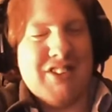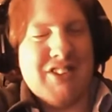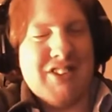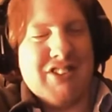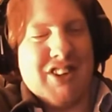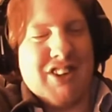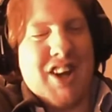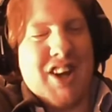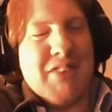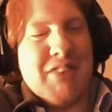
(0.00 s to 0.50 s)

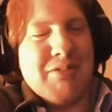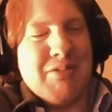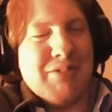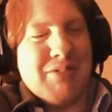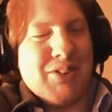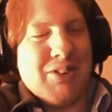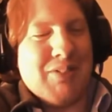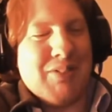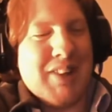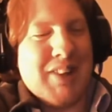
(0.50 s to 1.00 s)
Should I
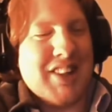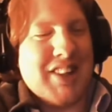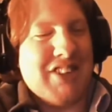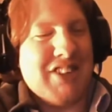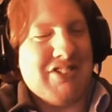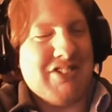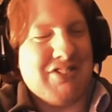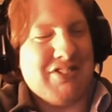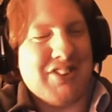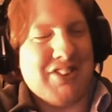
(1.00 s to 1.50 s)
reveal my
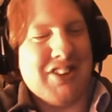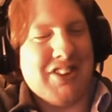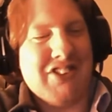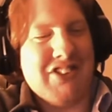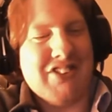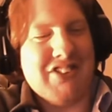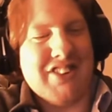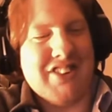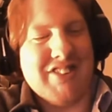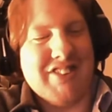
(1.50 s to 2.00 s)
list
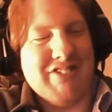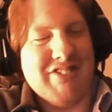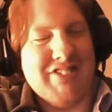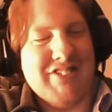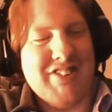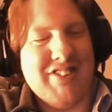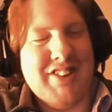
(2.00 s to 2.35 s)
first? And